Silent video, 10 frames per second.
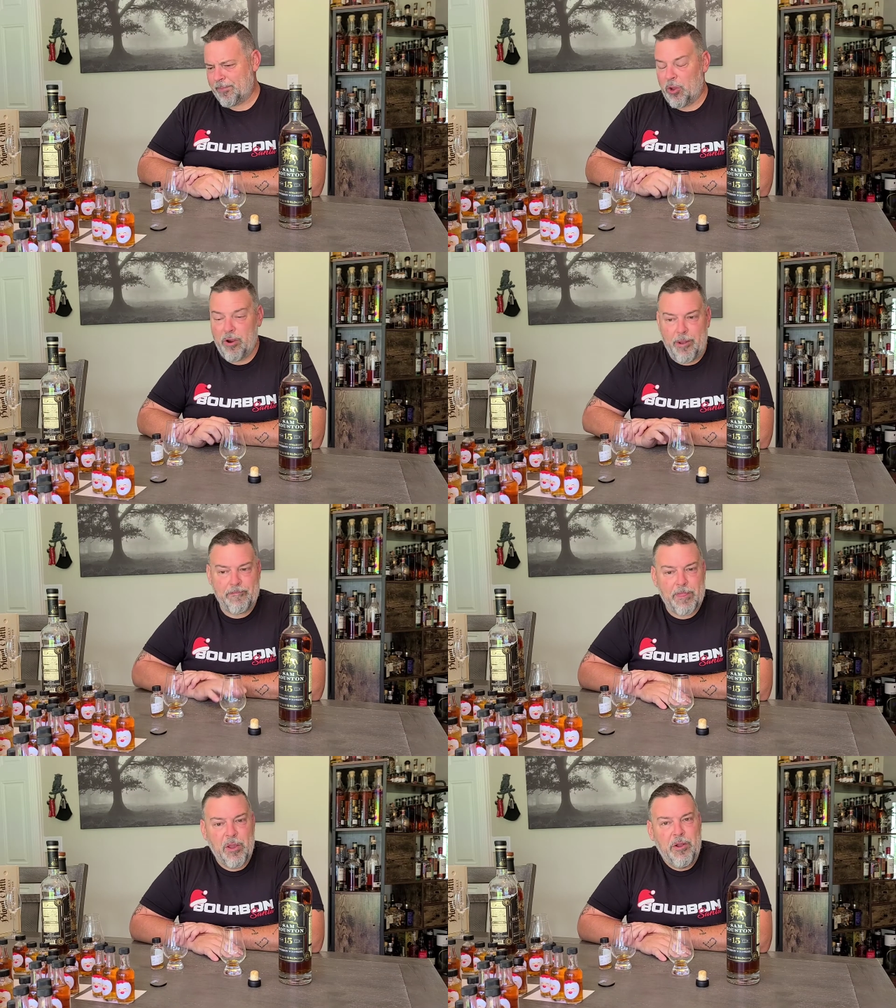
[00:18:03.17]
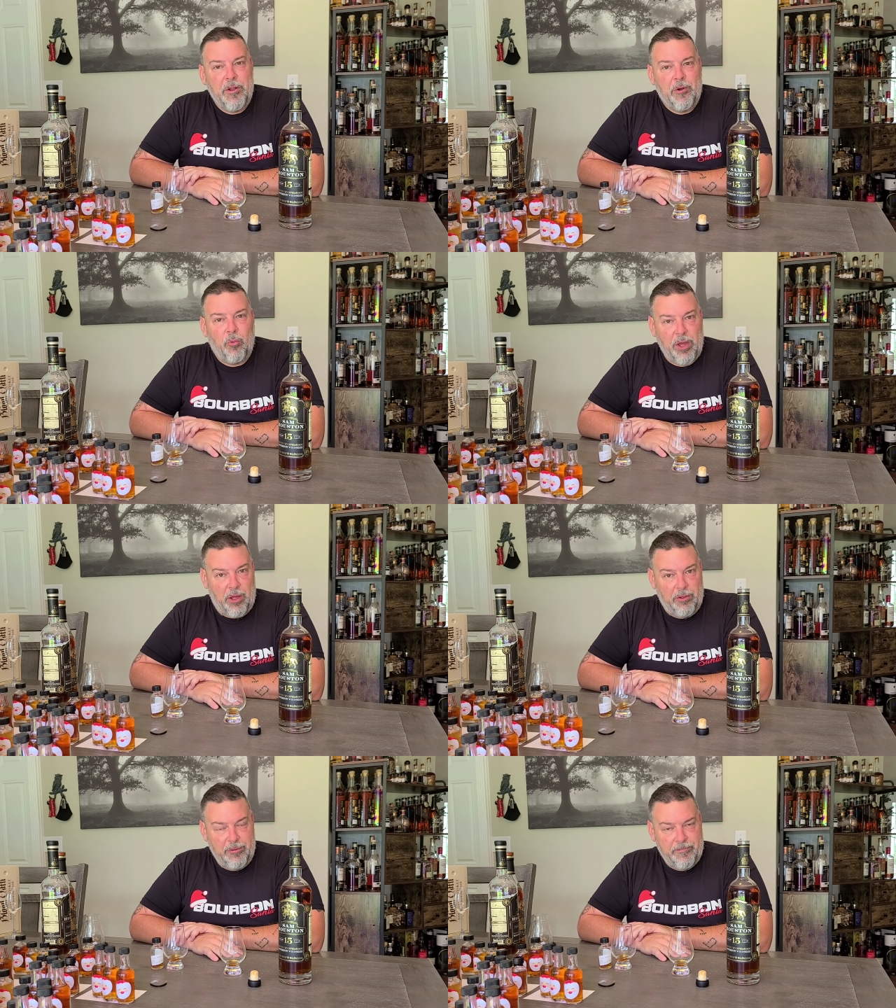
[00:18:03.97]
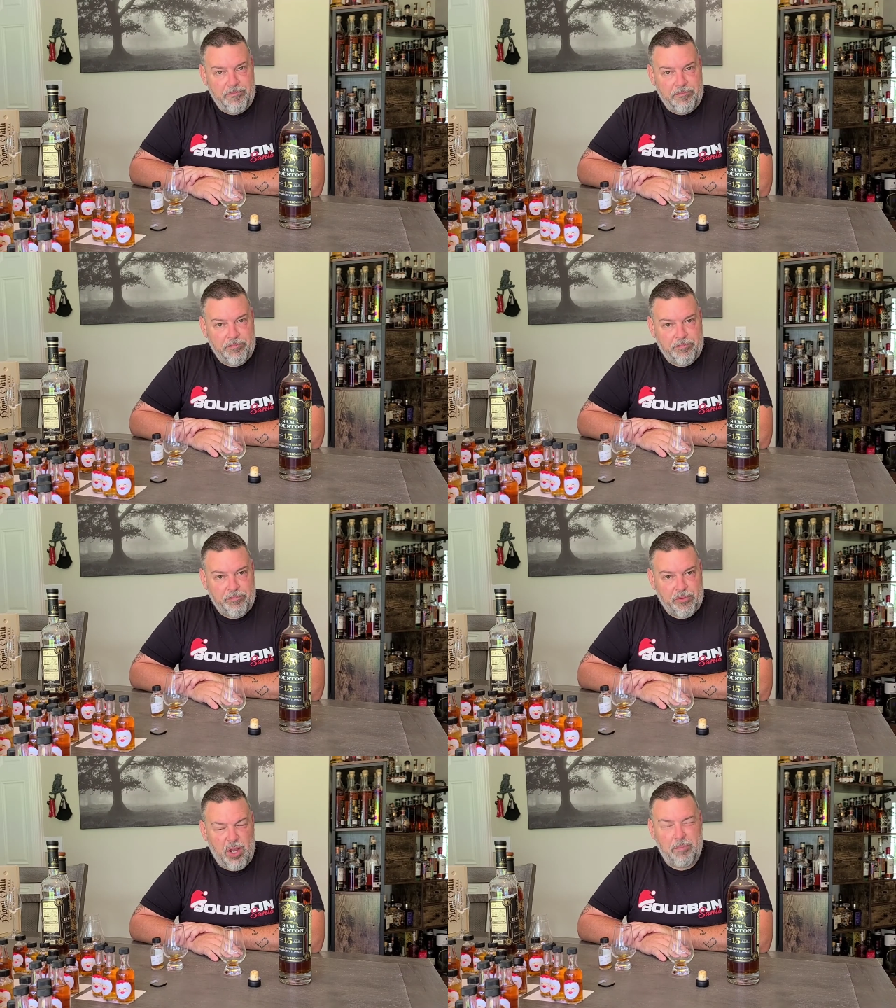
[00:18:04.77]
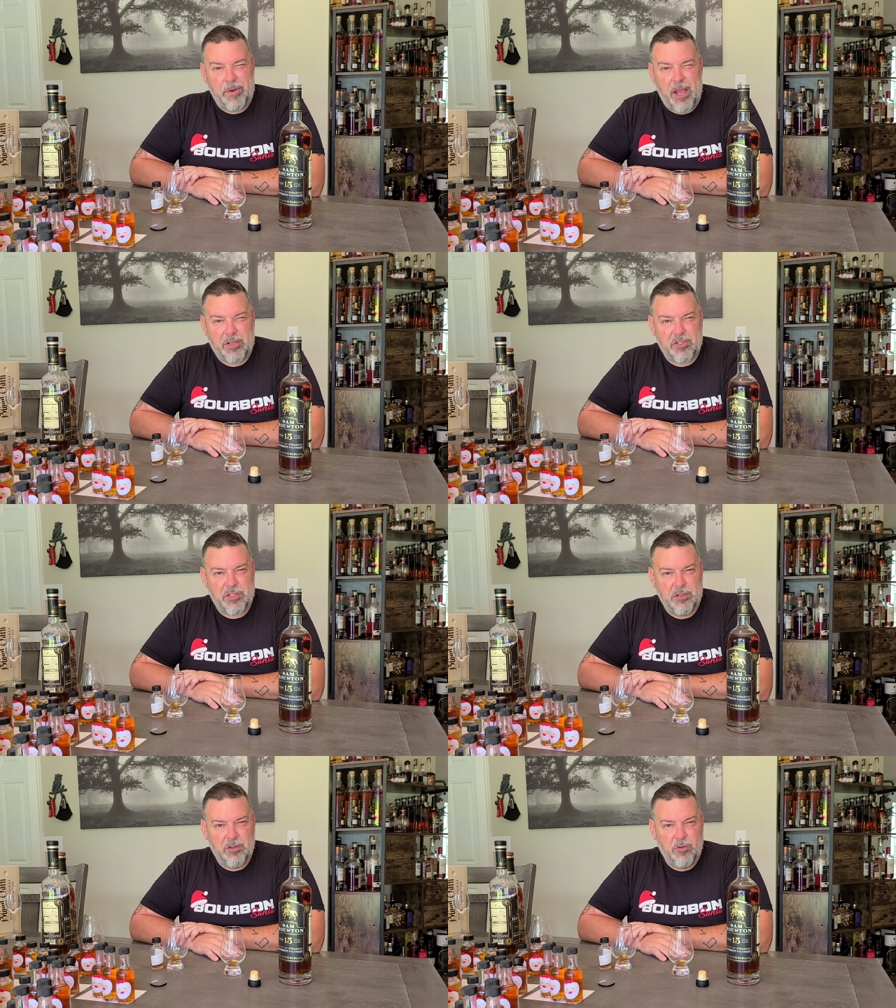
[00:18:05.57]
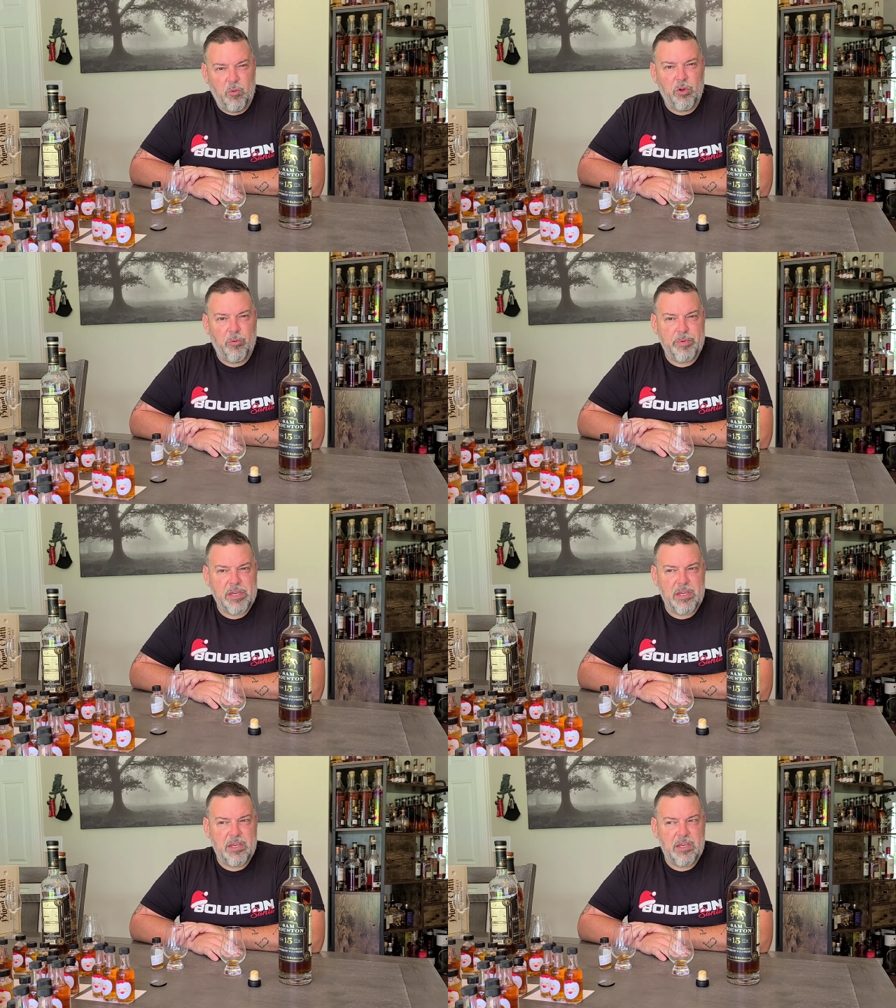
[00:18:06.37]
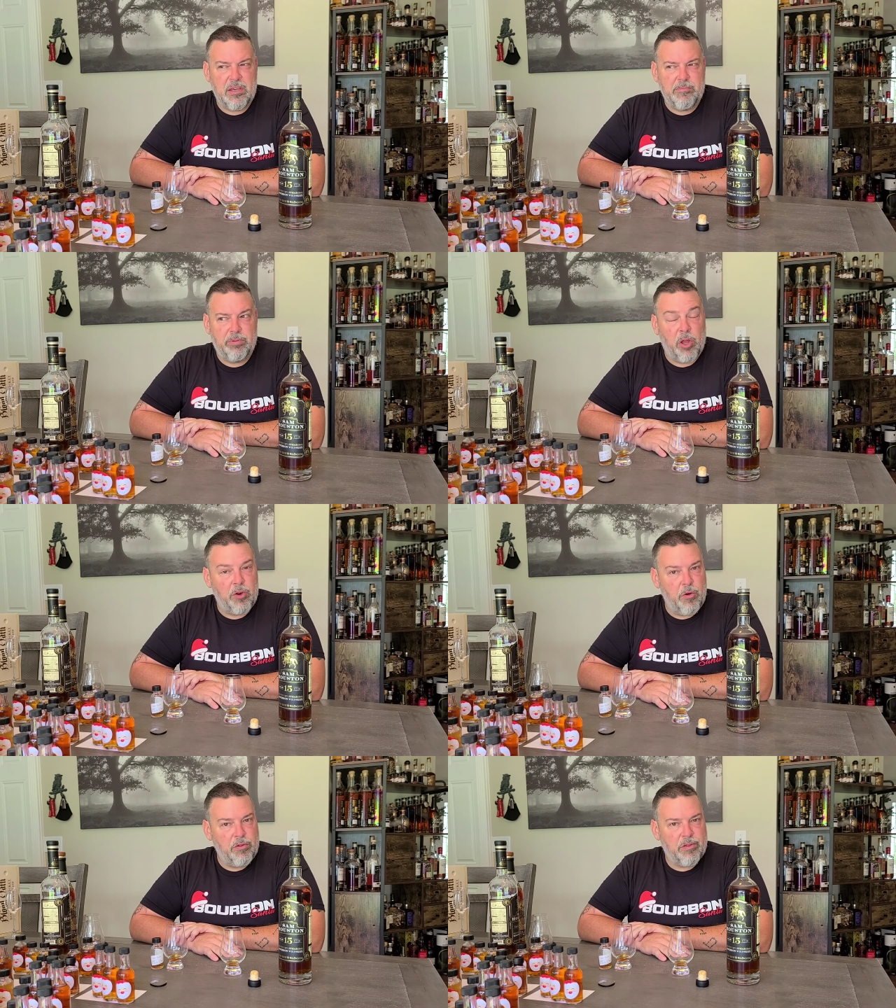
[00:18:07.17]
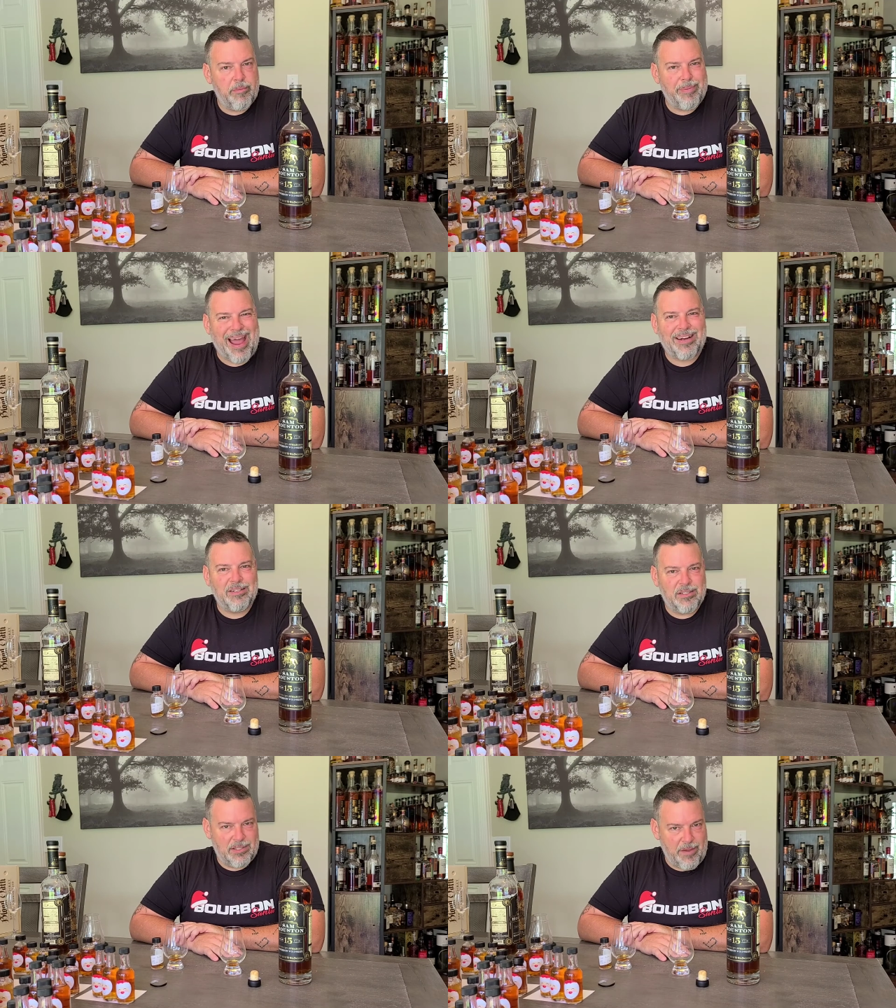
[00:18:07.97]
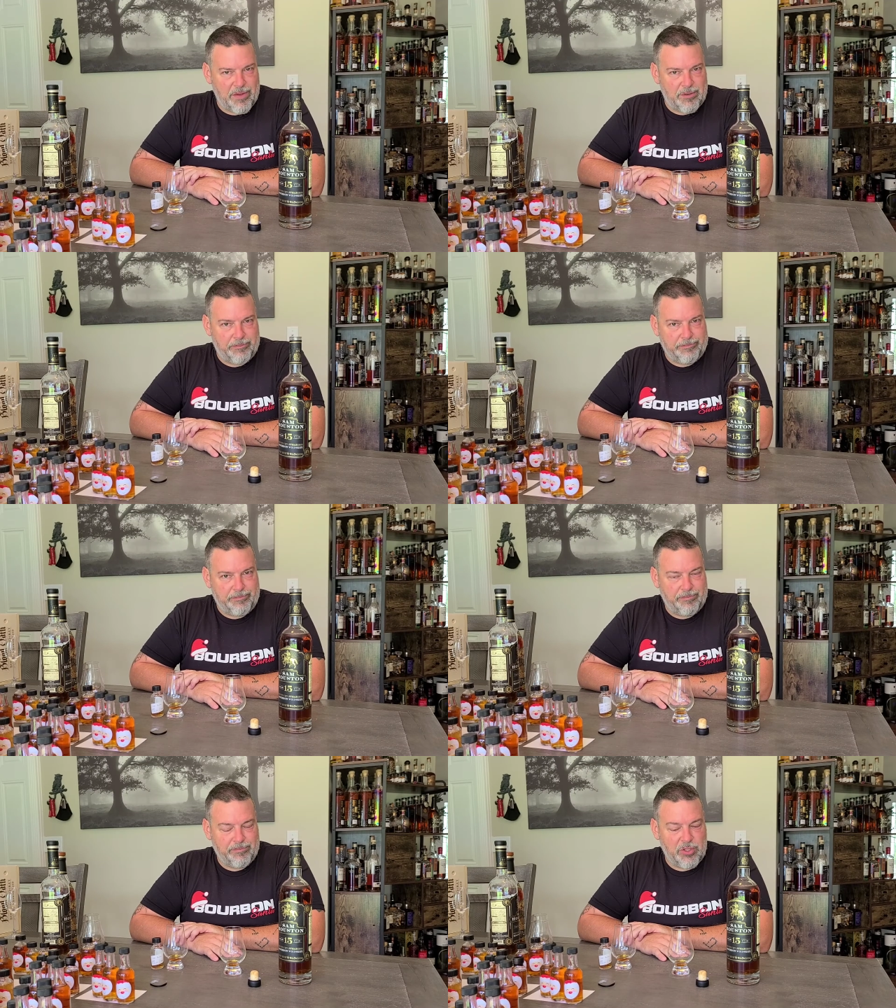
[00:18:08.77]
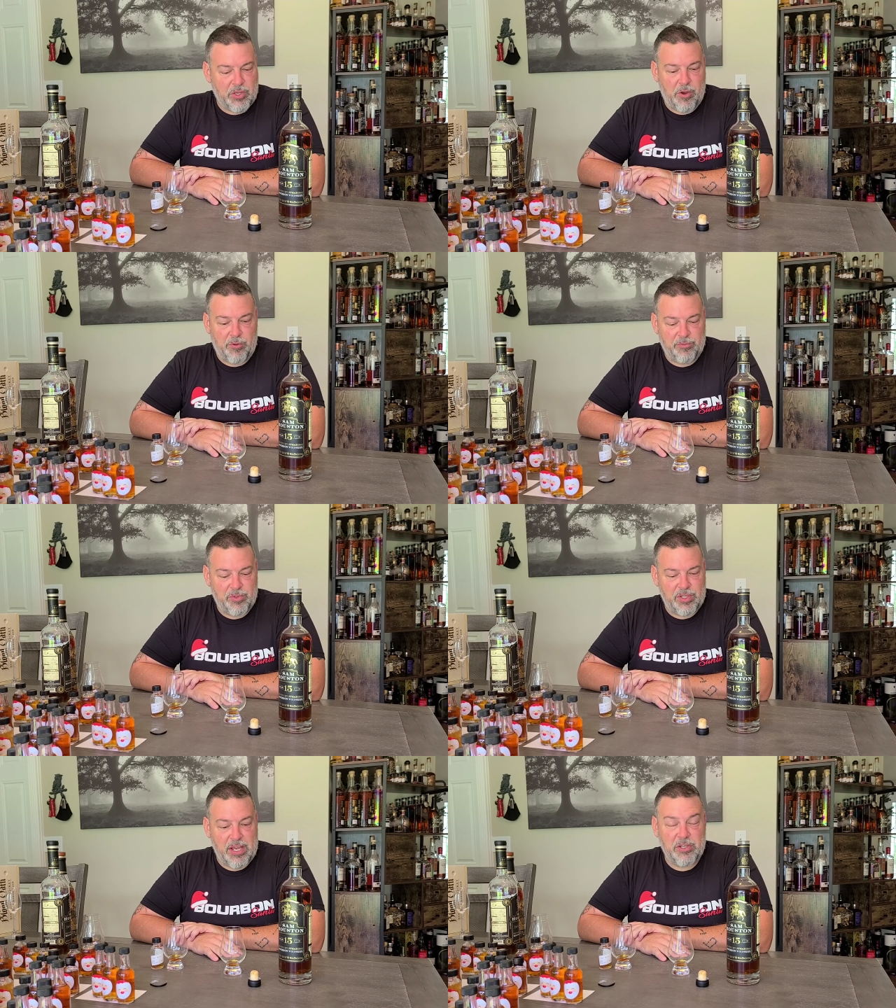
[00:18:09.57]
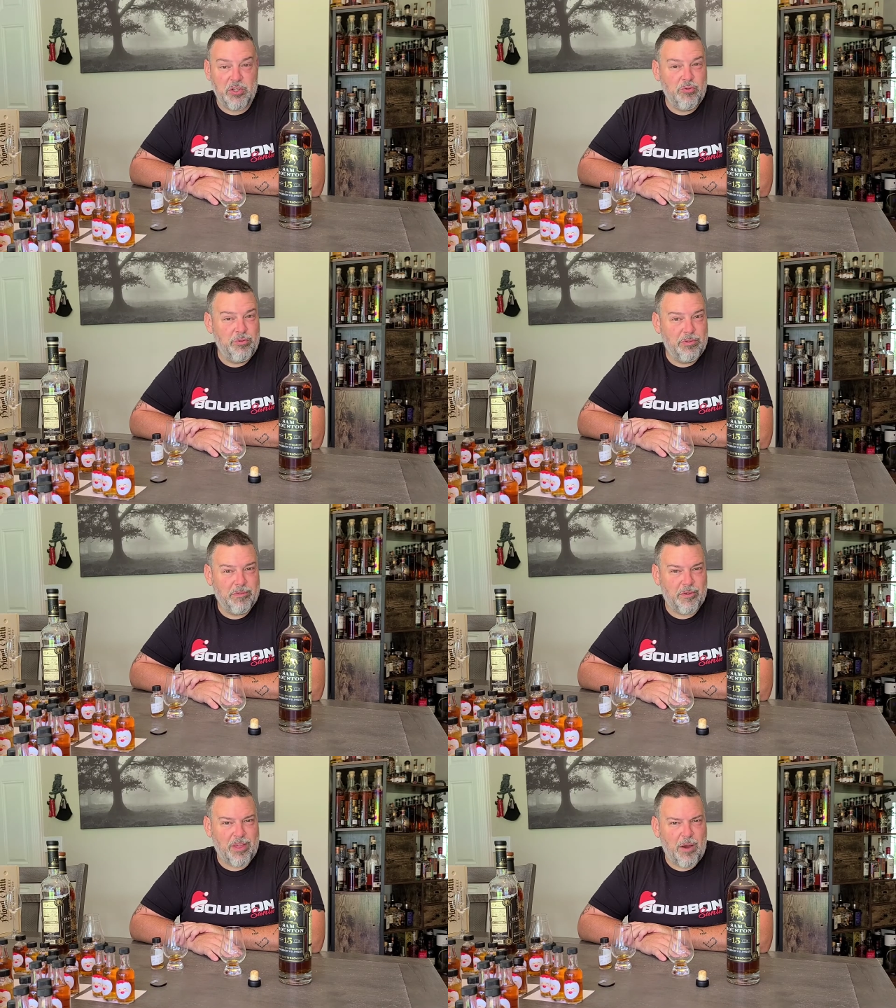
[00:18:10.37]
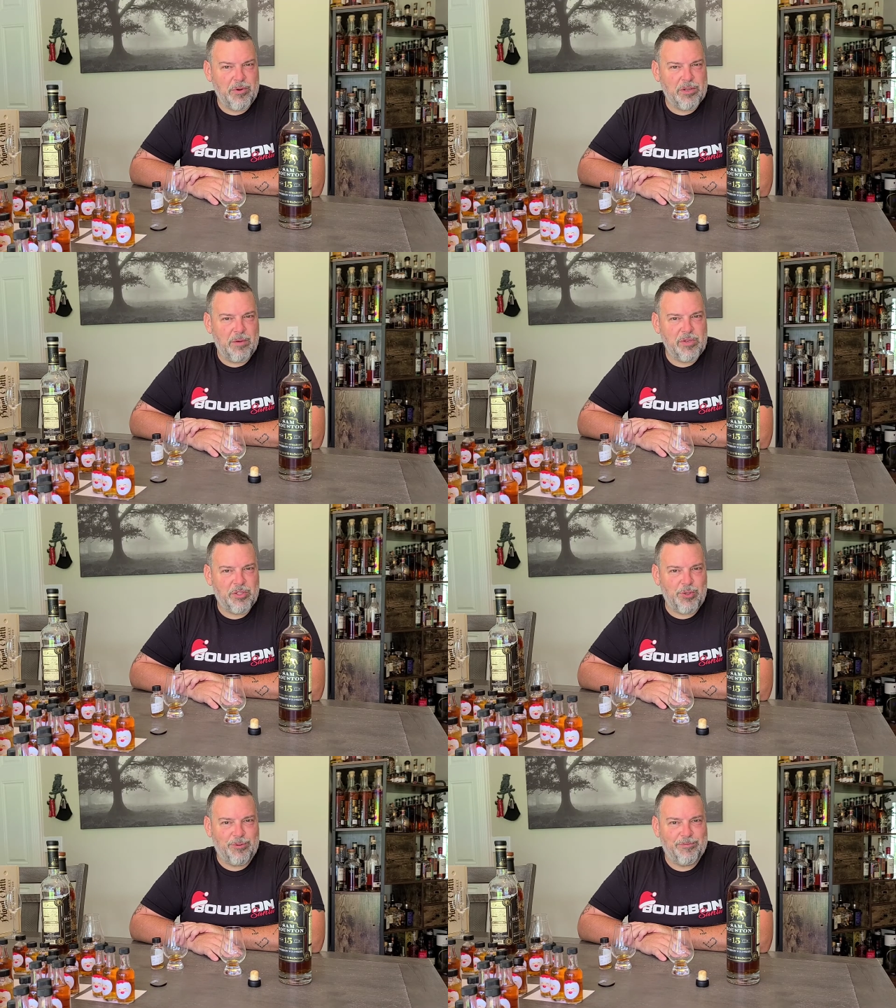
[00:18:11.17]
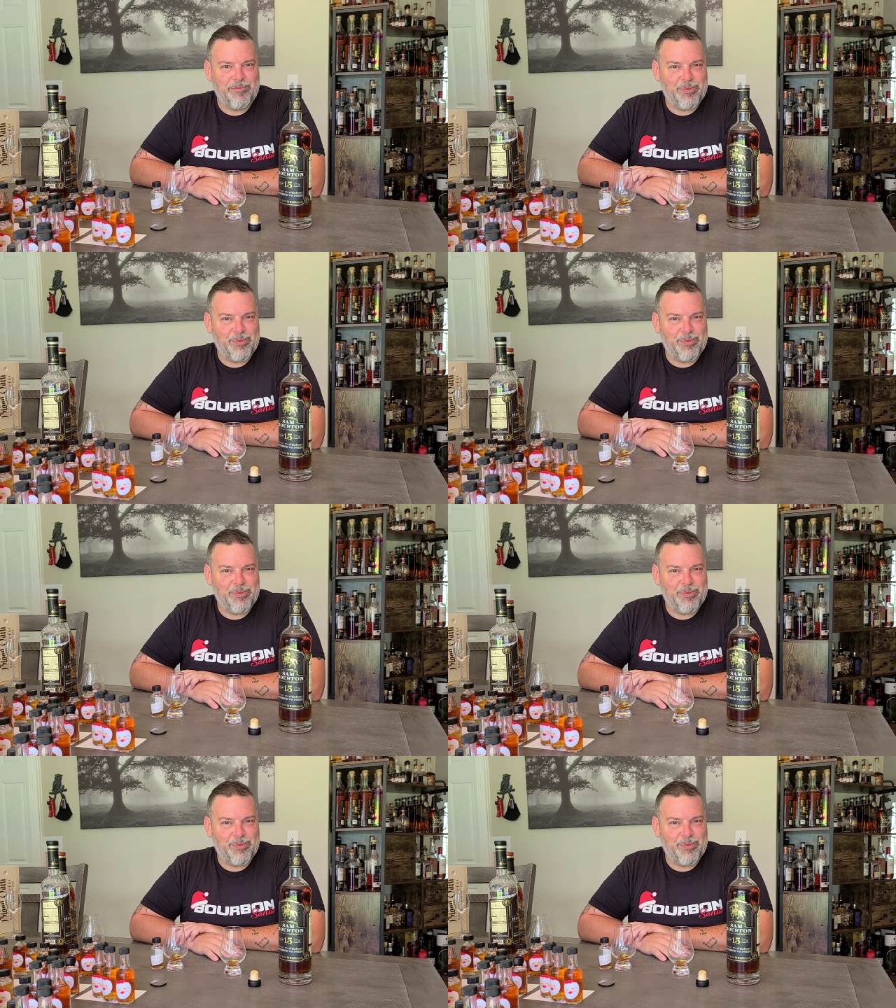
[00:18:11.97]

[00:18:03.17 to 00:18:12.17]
All right, well, up next will be Blood Oath Pact 7. So stay tuned for that one coming soon.